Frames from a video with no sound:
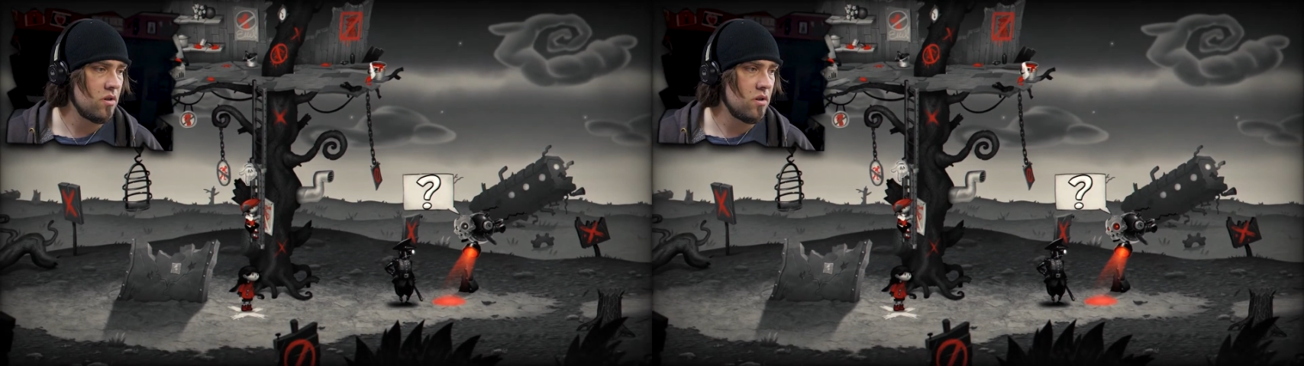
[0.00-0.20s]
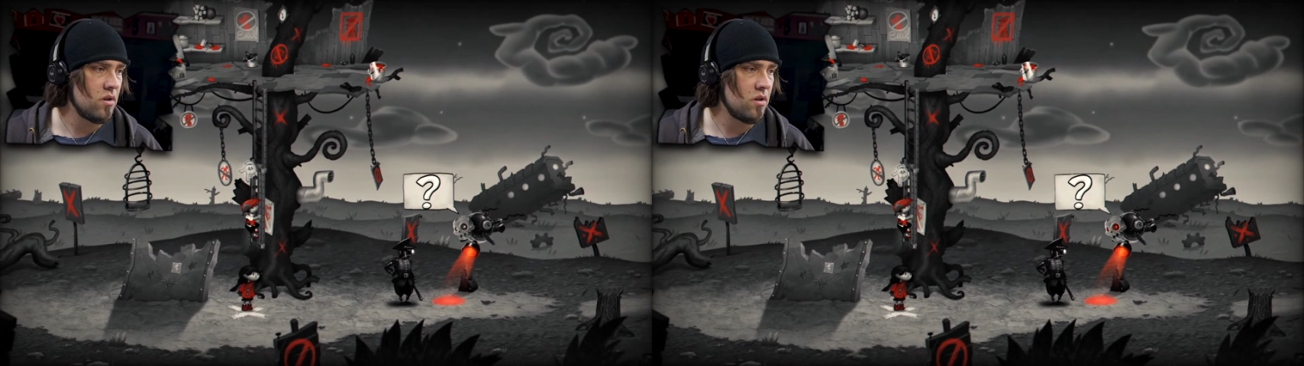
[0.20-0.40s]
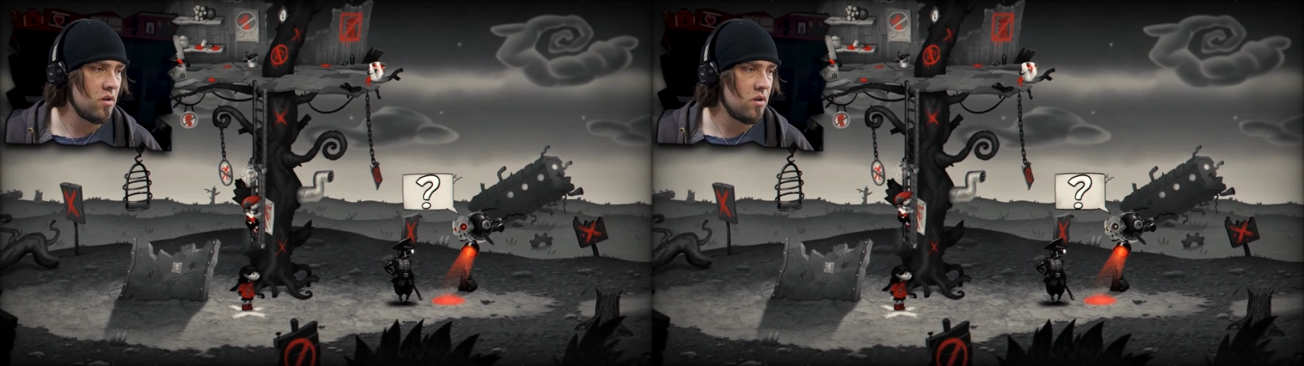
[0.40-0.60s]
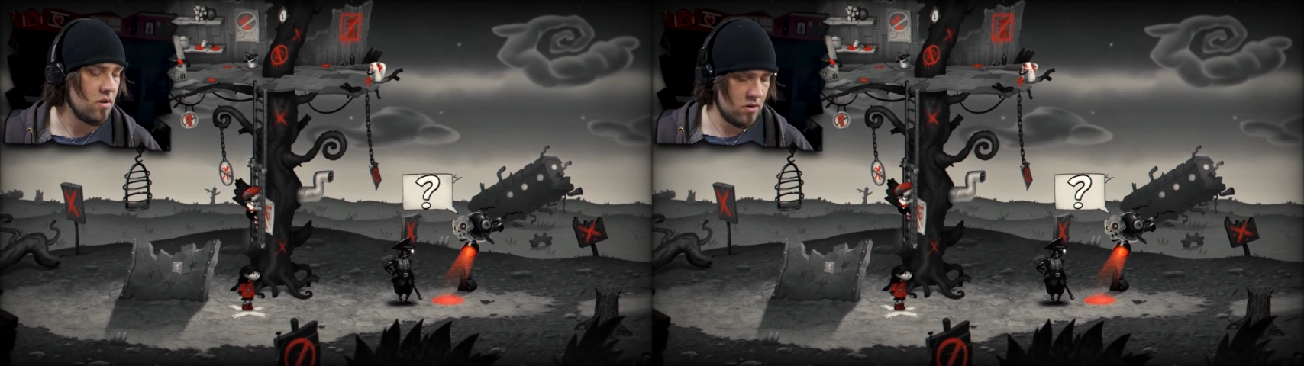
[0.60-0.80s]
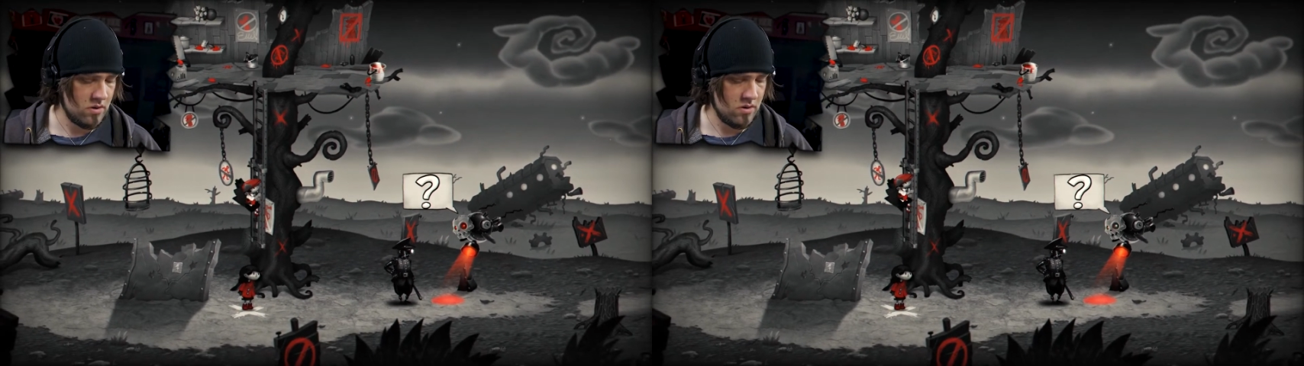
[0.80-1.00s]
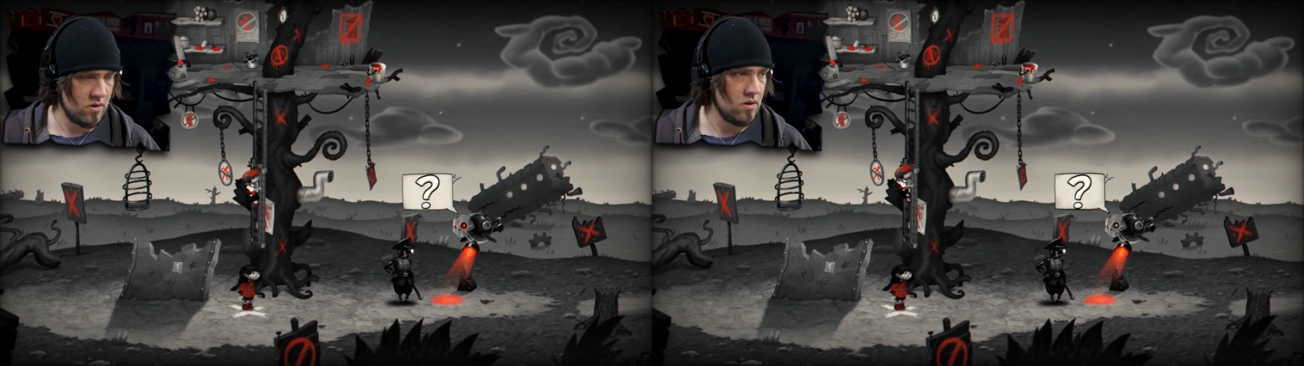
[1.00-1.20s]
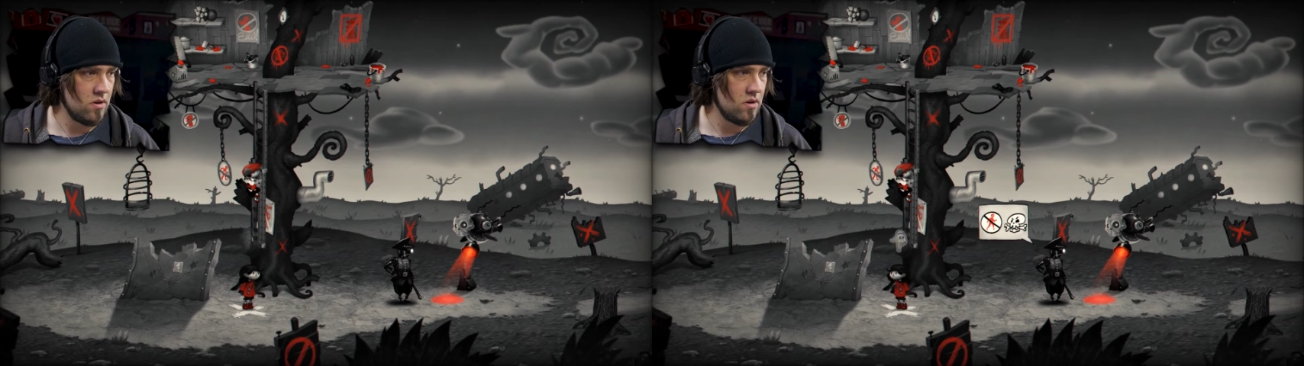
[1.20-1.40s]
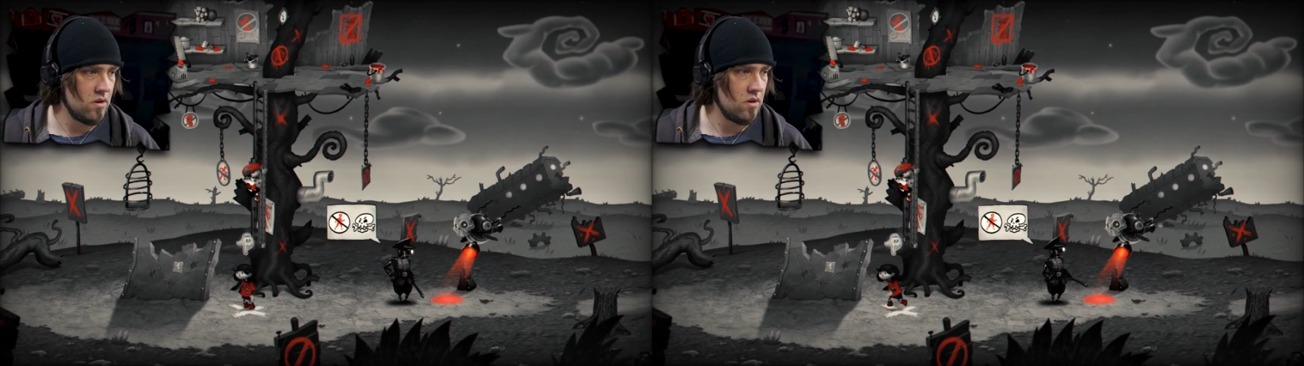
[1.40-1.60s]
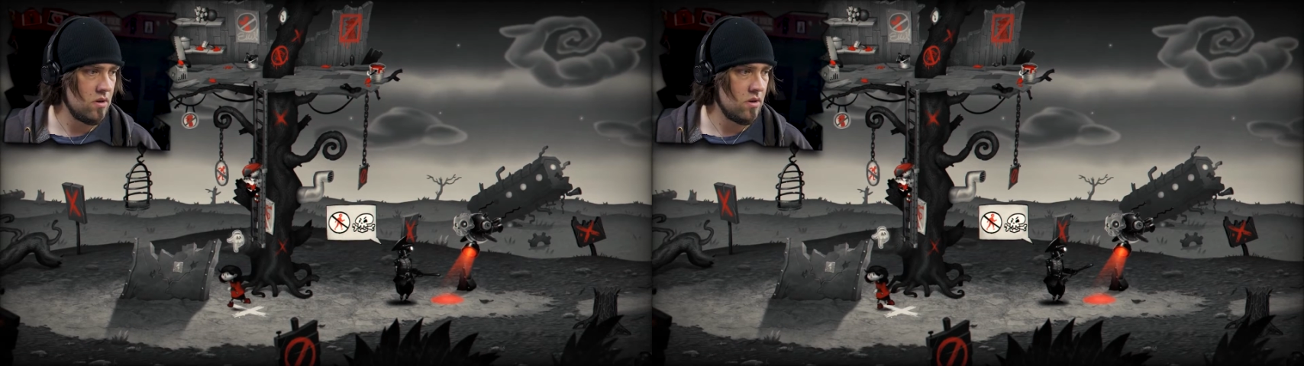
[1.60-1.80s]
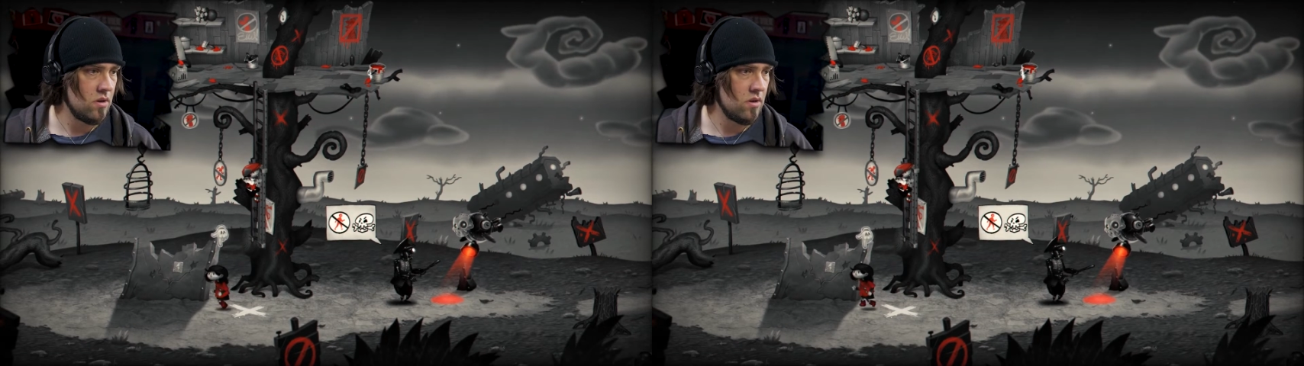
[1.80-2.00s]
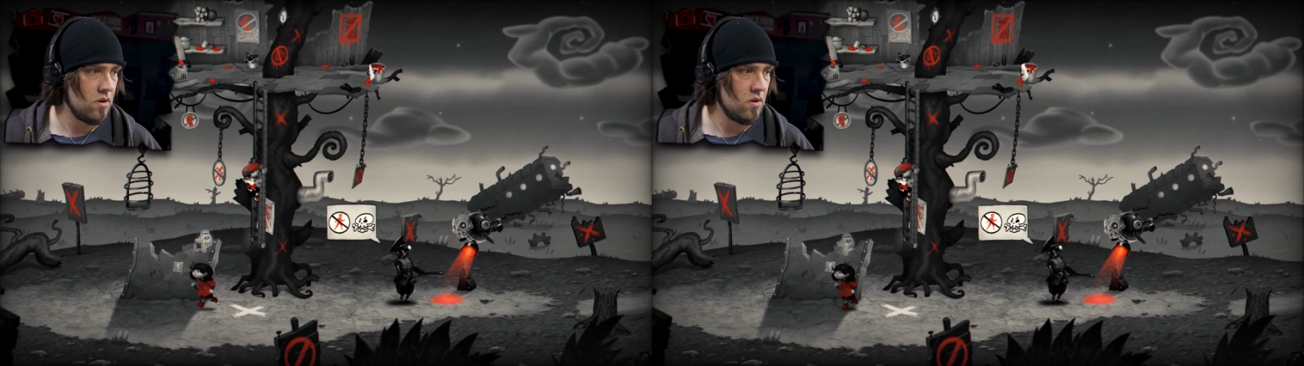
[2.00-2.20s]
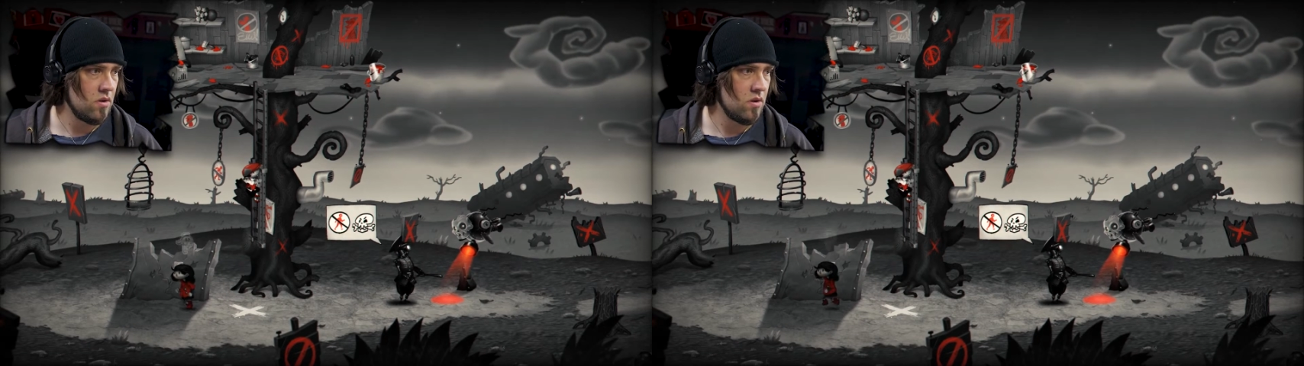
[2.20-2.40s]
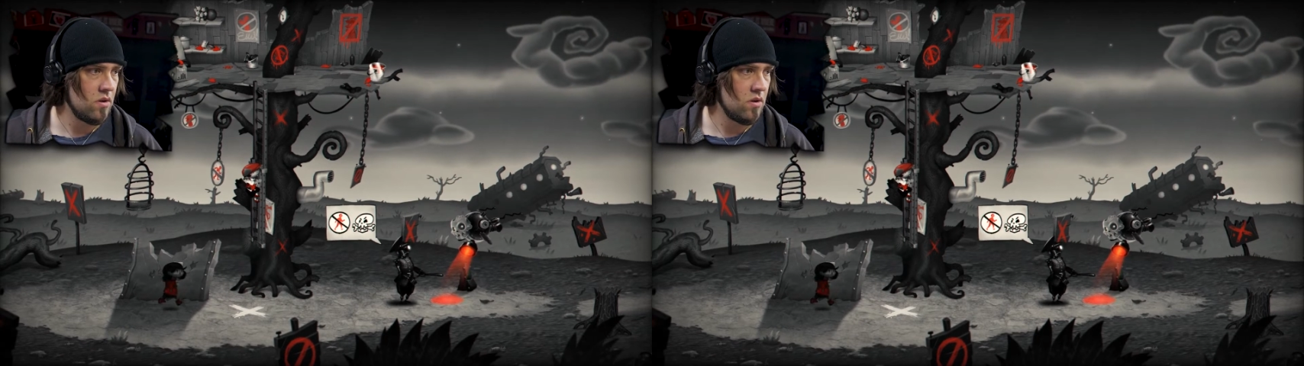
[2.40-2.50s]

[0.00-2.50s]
Nothing is said.